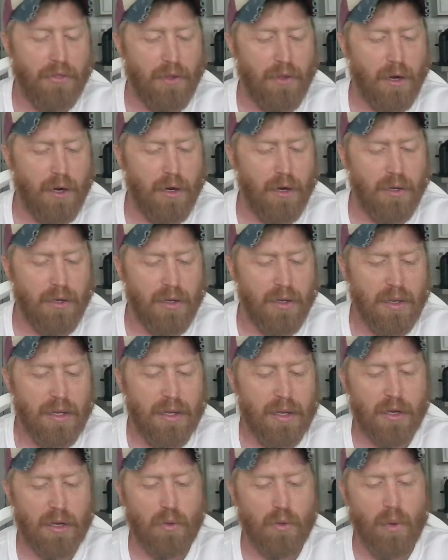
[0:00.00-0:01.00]
Third,
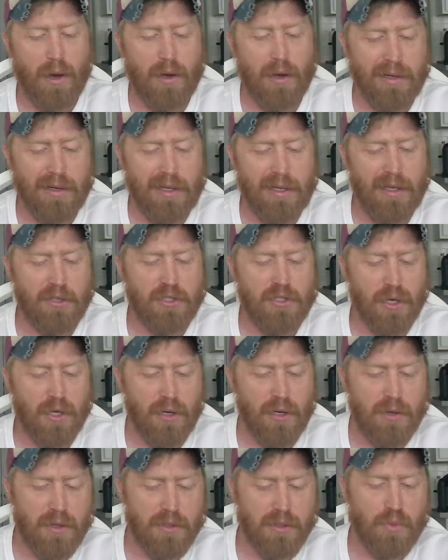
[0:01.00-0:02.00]
in quality
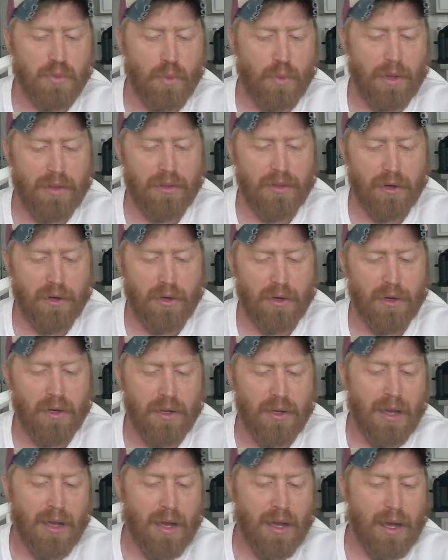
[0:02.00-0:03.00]
assurance, whether
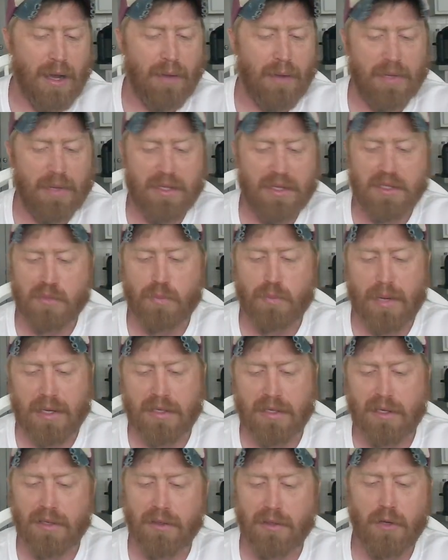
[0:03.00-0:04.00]
I'm
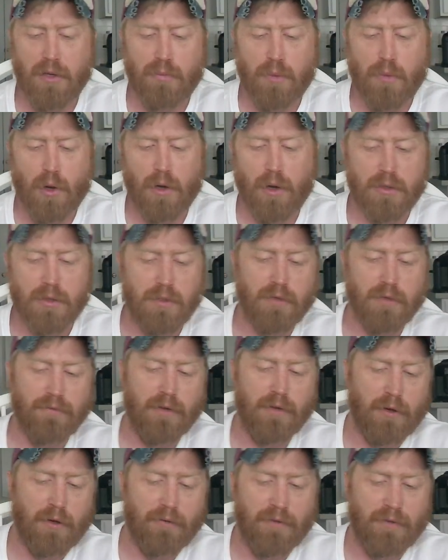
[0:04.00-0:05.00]
inspecting new parts or
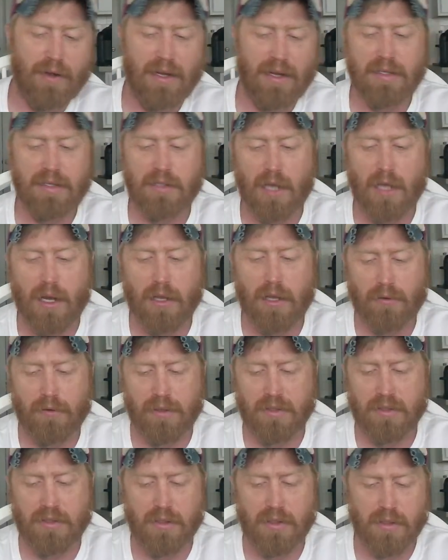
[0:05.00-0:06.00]
verifying
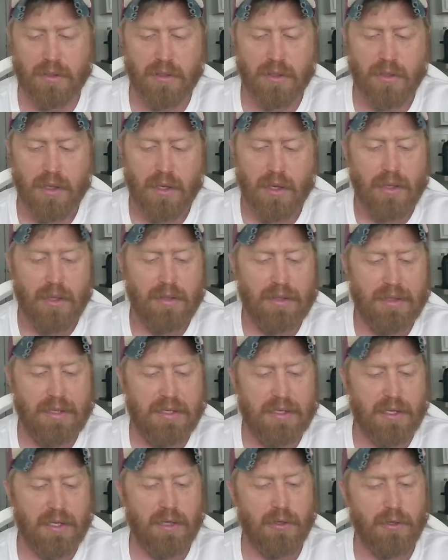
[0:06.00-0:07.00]
tolerances,
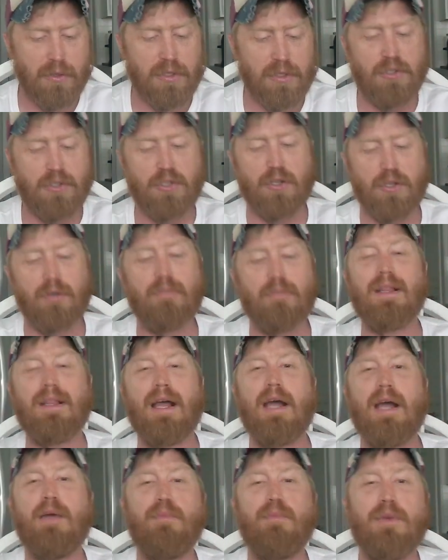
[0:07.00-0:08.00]
these skills ensure
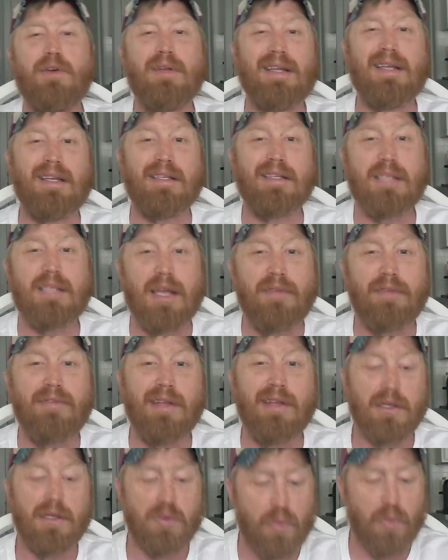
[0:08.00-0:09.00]
reliability and
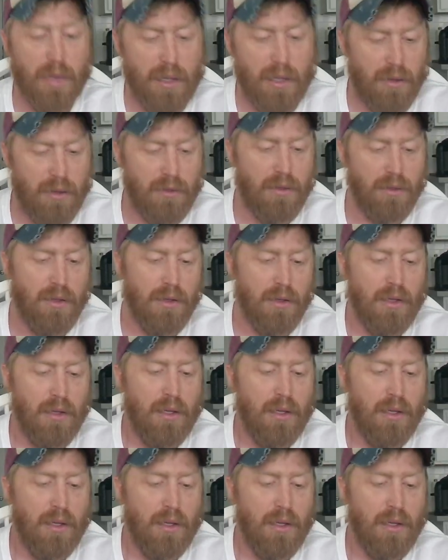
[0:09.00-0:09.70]
safety as well.